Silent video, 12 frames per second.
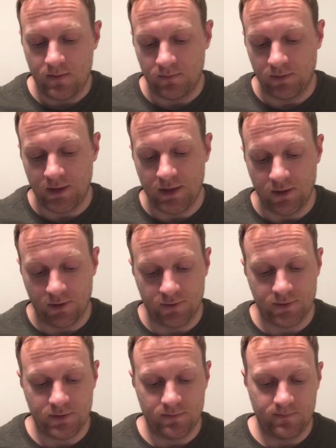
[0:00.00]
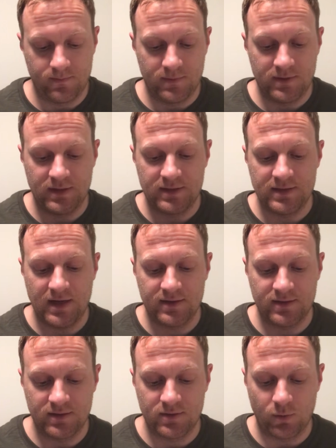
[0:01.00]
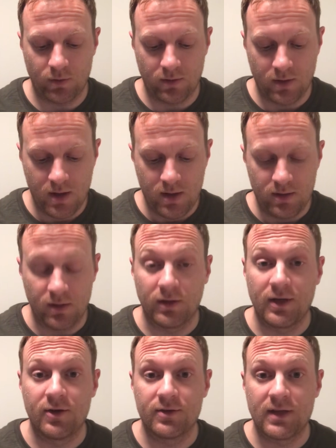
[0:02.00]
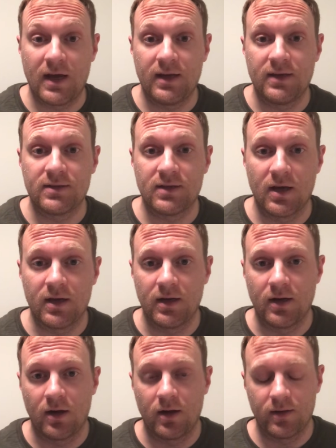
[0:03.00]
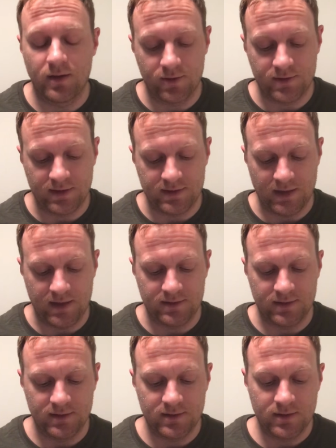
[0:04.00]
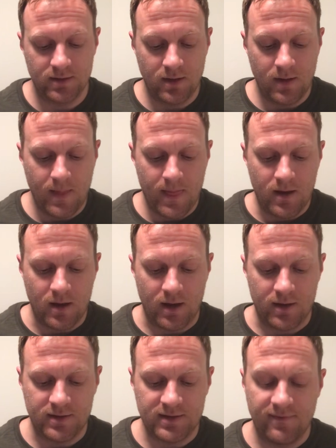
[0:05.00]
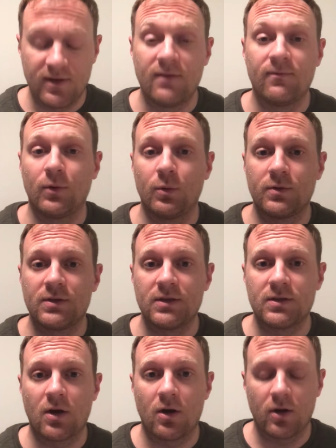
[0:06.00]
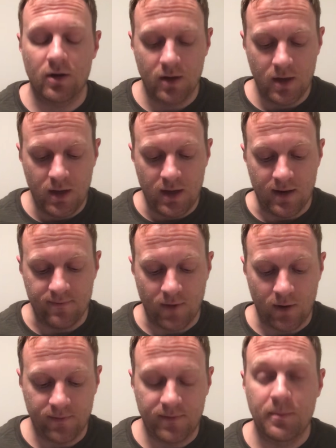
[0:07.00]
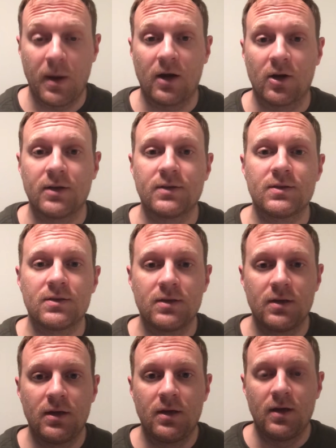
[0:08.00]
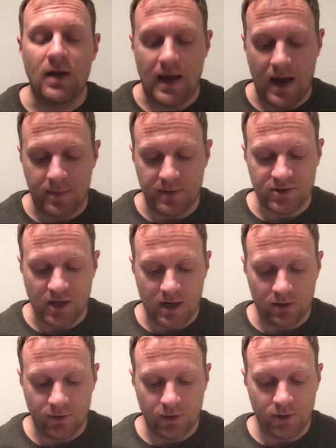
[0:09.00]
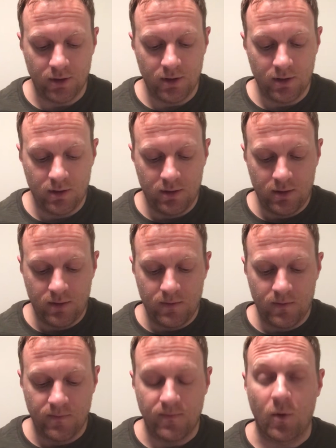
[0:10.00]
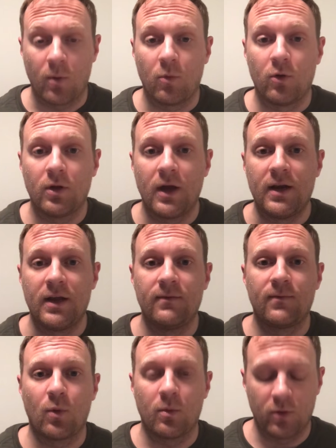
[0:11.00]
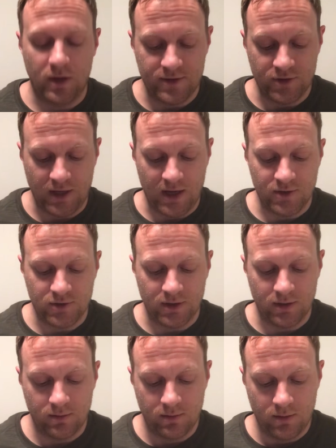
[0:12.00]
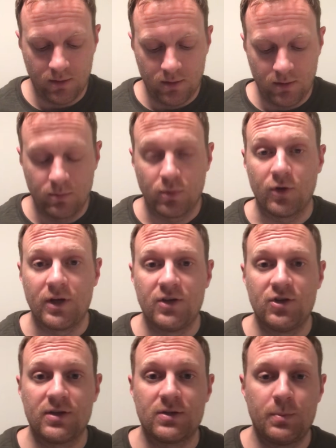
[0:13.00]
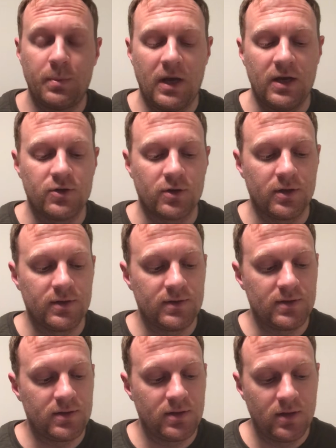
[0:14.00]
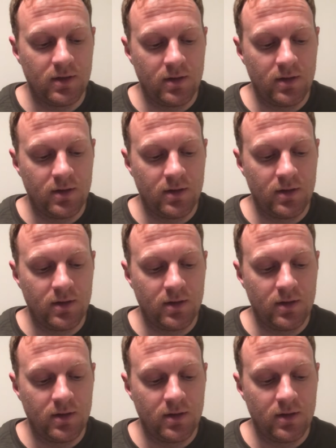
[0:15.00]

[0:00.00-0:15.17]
leaders' successes, or the leaders that he studied on their successes. The 7 influences are involved parents, a happy childhood, formal and informal education, prodigious patrons,